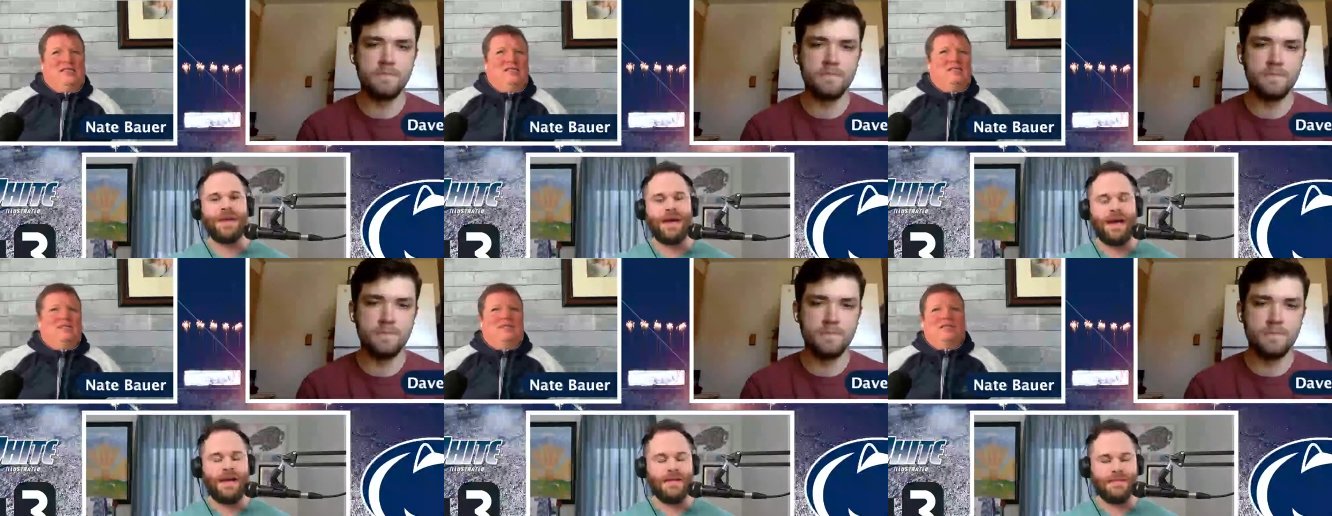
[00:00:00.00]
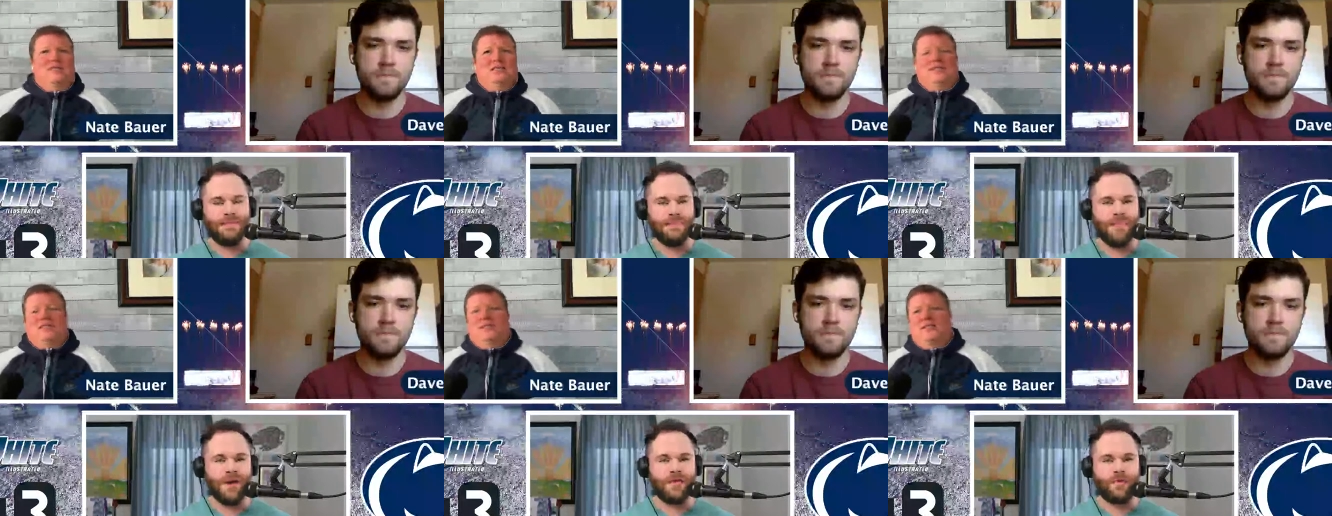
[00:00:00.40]
Speaker 1: as
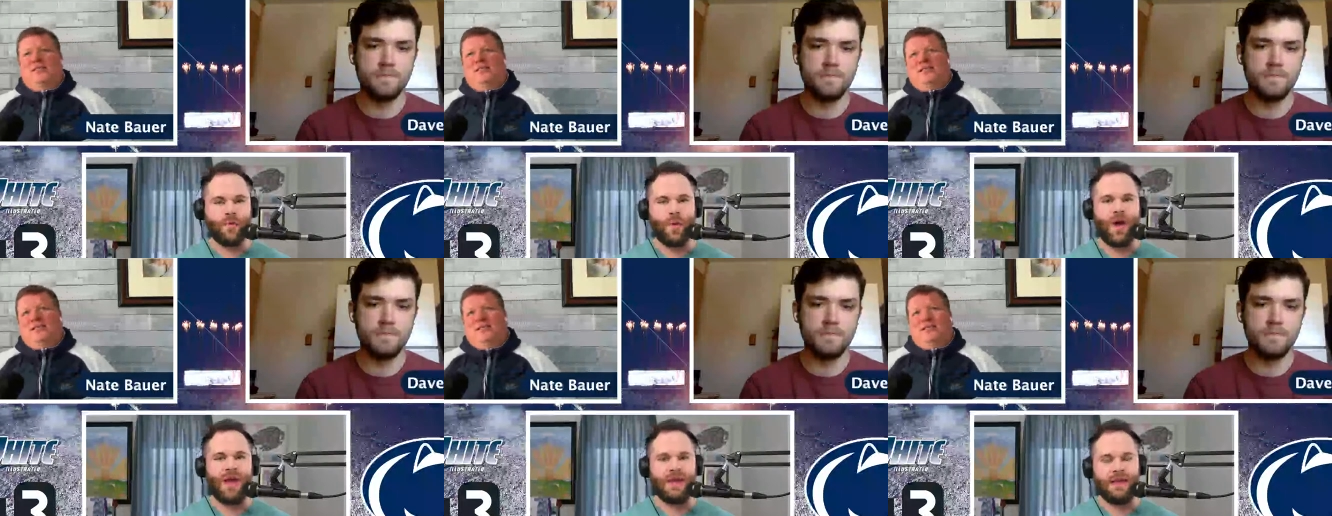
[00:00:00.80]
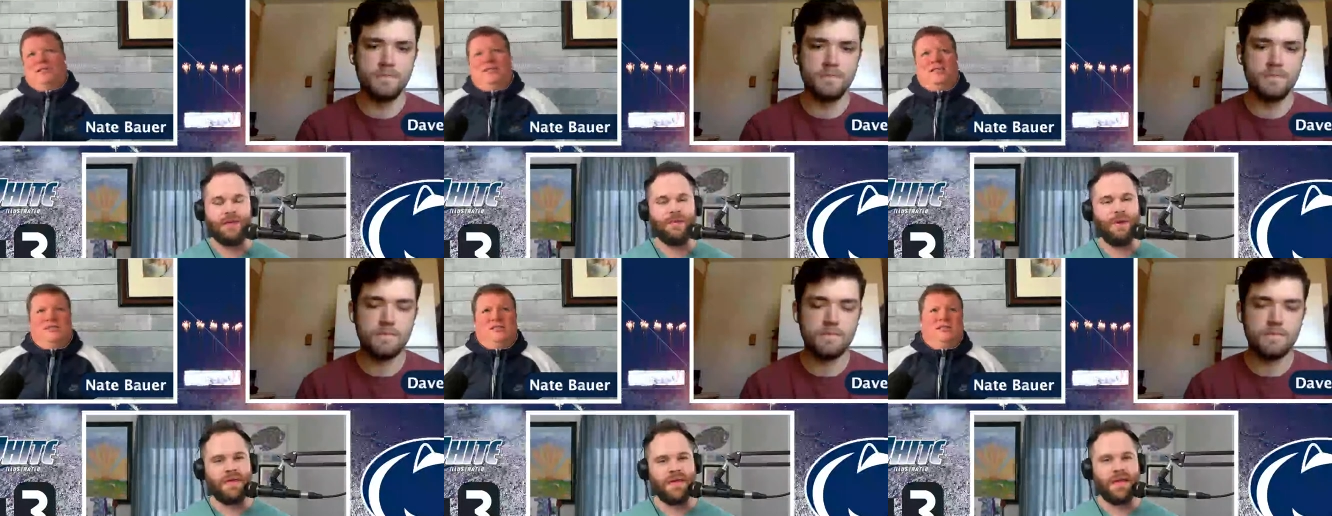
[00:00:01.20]
much weight as
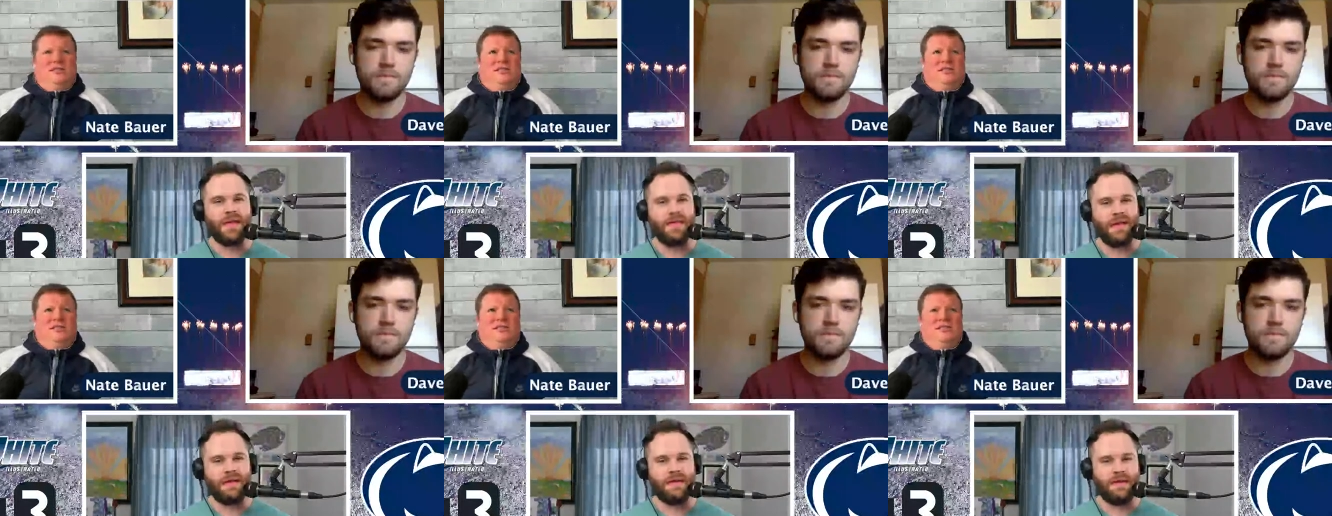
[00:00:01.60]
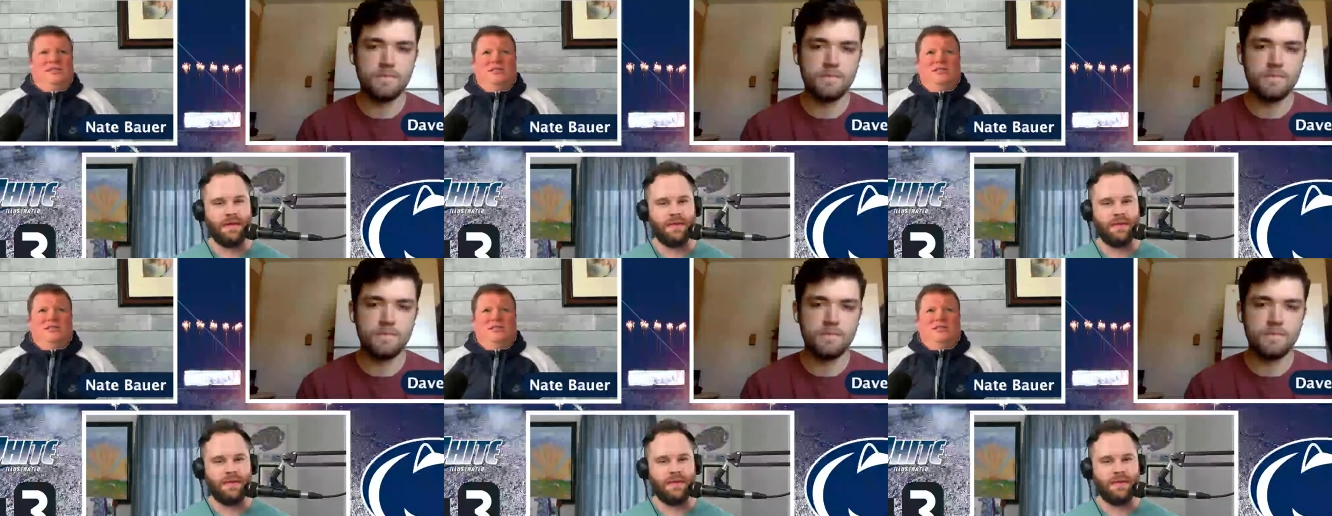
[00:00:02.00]
we think they do